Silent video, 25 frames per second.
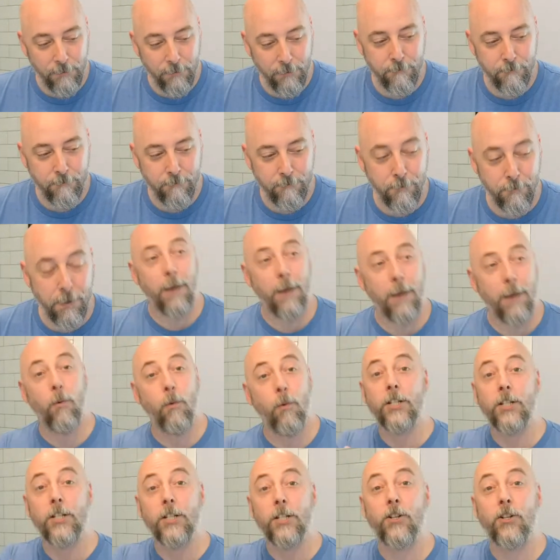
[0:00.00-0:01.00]
But I wanted
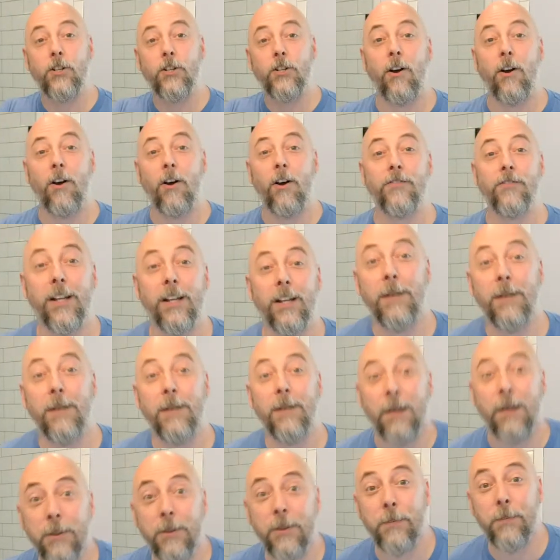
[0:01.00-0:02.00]
to start off talking about the
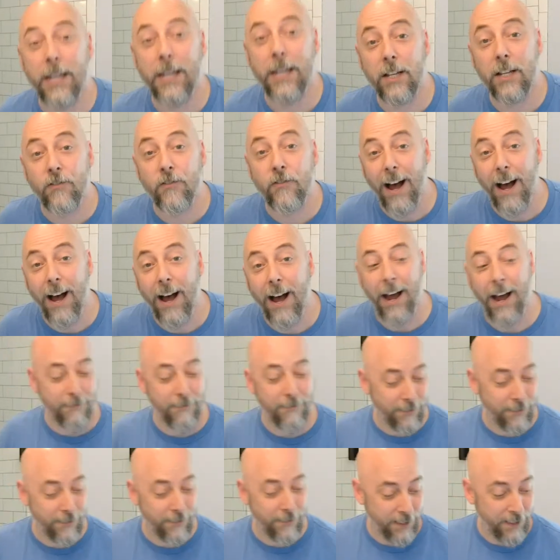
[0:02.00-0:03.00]
PS5
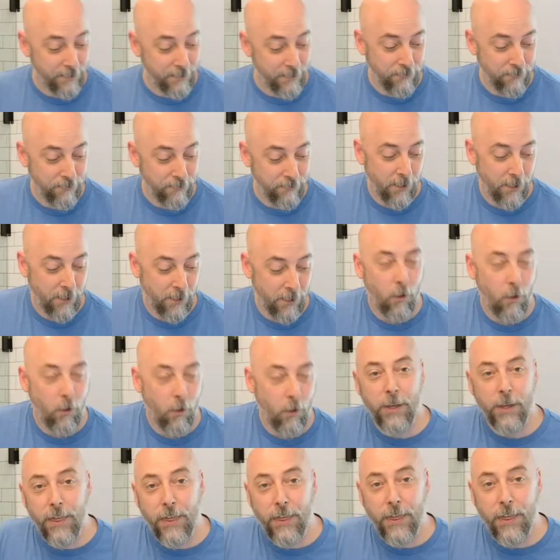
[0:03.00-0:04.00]
while we
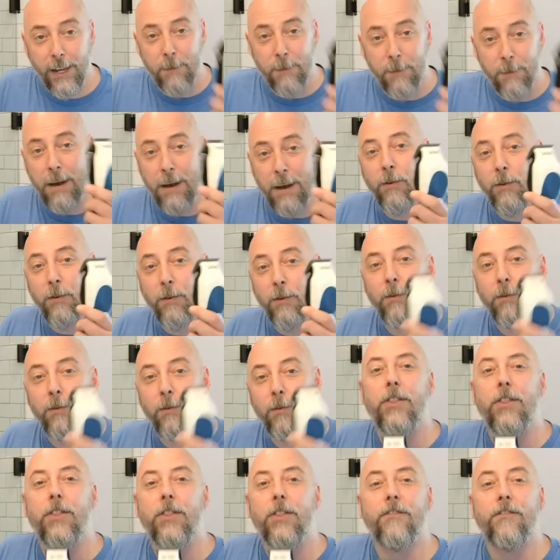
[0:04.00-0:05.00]
think about what the
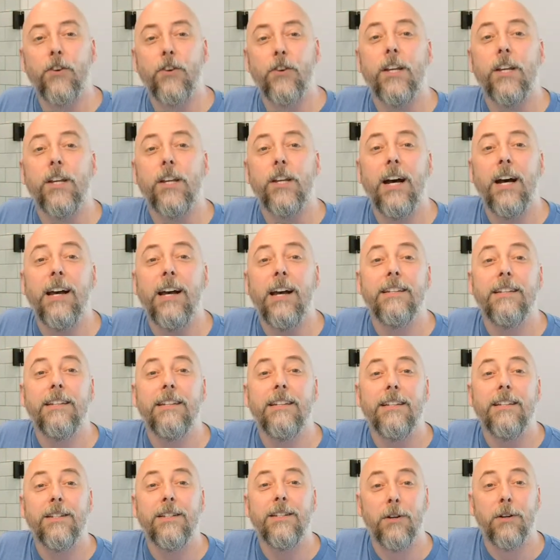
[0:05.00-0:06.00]
first cut is
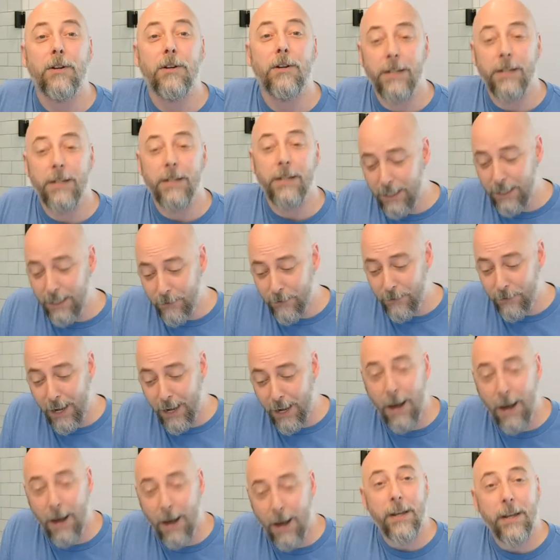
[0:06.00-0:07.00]
going to be. Leave a
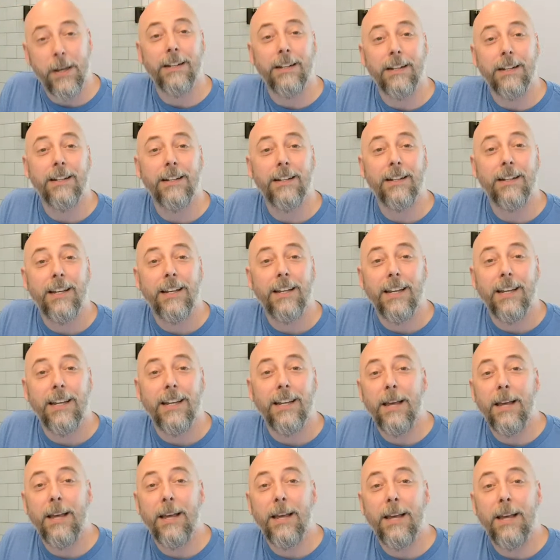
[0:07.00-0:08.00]
comment and
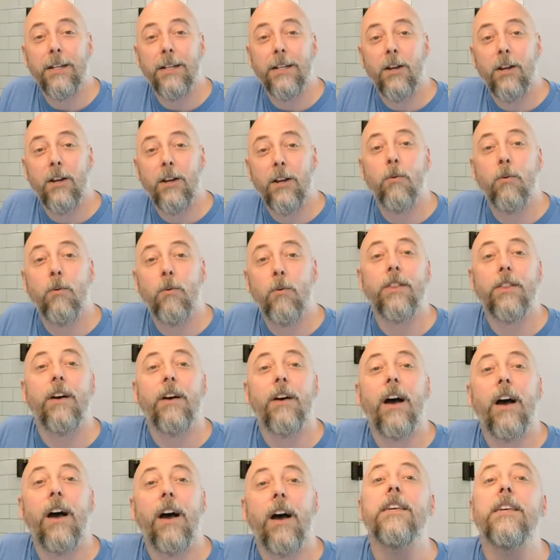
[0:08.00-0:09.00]
let me know what I'm
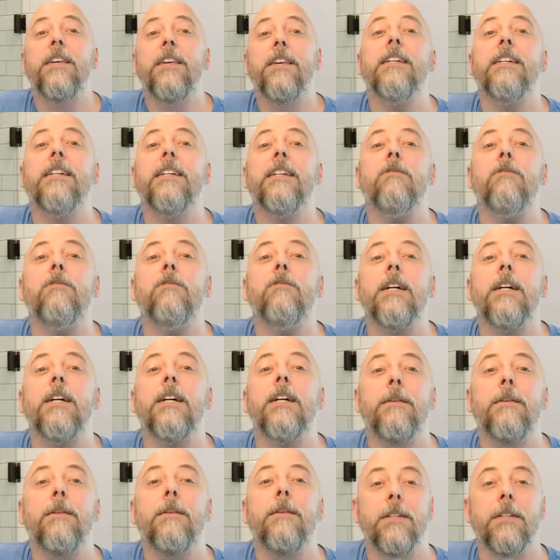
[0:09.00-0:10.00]
thinking. Right up
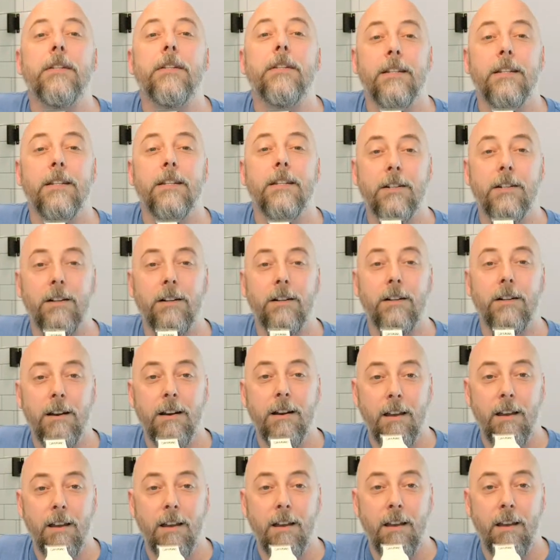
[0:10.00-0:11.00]
the center
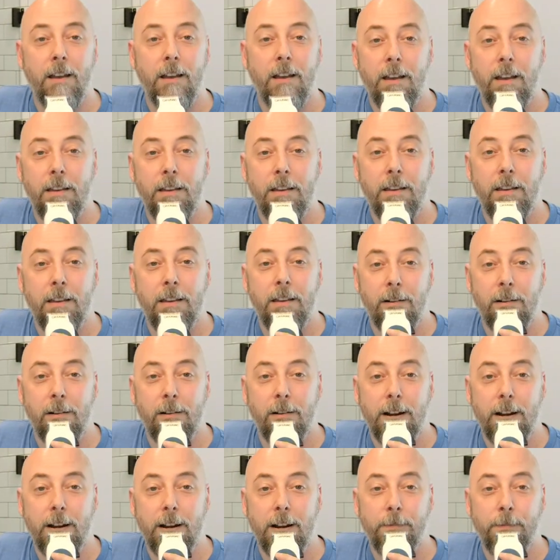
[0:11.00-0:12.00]
and then right
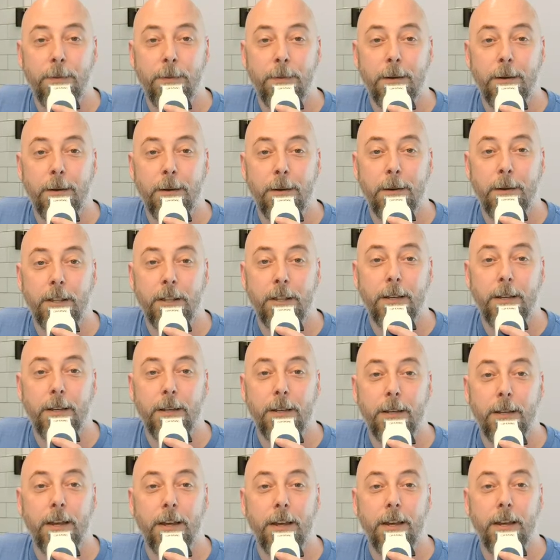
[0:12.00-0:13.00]
up the bottom of the lip
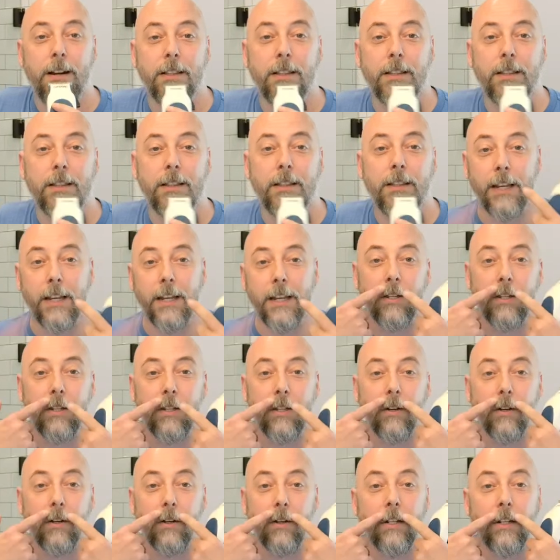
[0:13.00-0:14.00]
there, and leaving it so
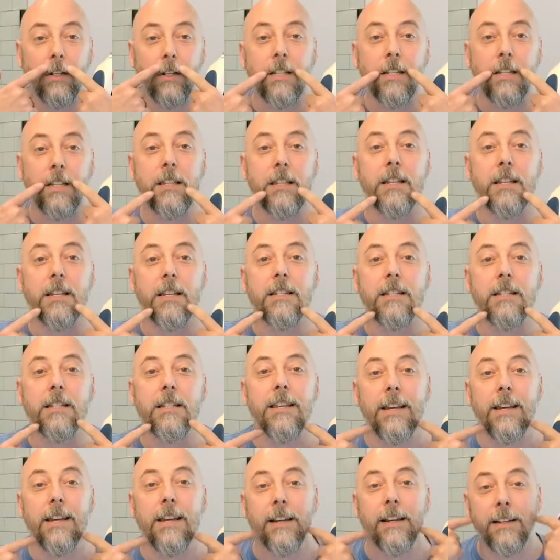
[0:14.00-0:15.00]
it does this
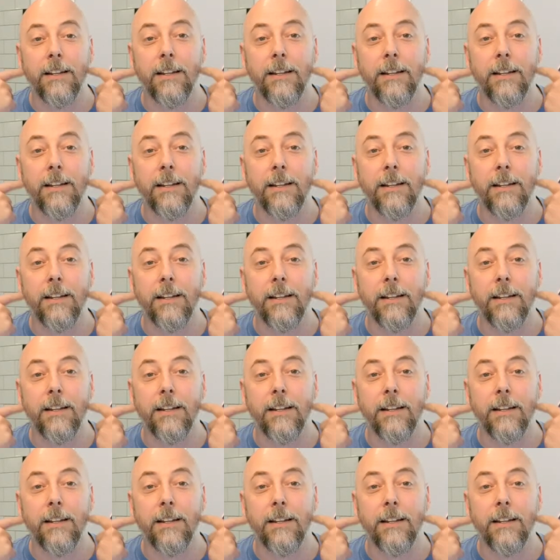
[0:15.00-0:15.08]
thing.